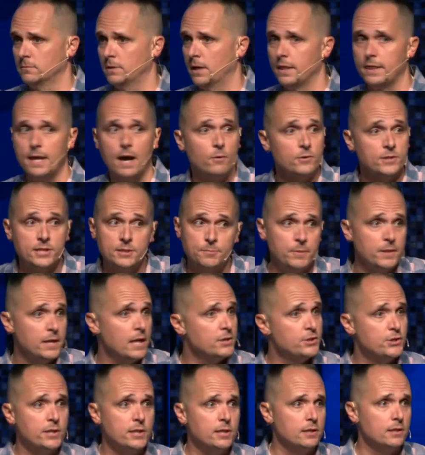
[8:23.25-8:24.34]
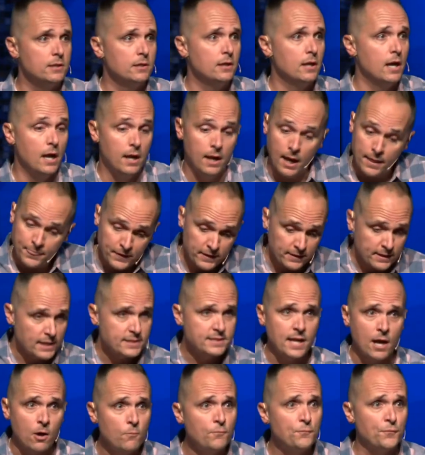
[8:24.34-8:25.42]
And that was his PhD. And I think that's
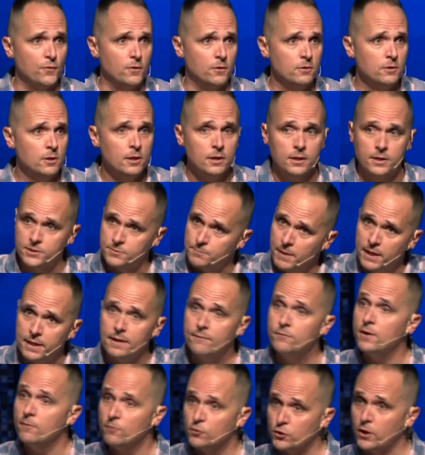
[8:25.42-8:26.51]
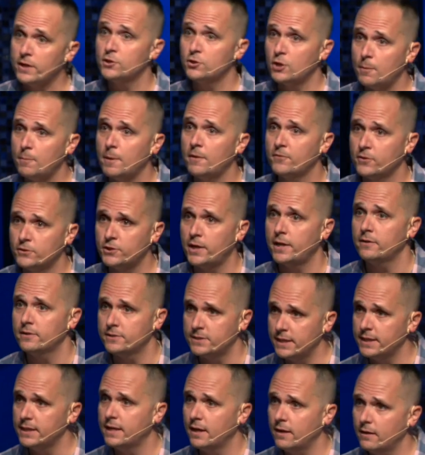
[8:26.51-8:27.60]
helpful because, man, have you ever tried to drop off a child at
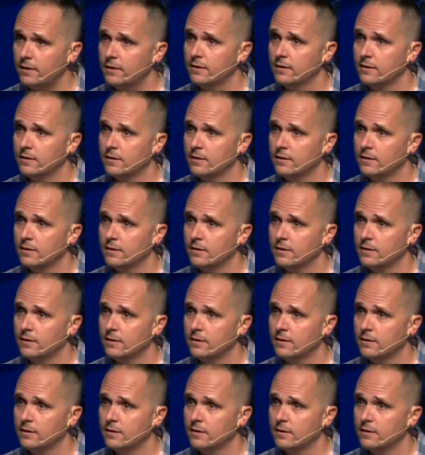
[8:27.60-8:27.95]
daycare?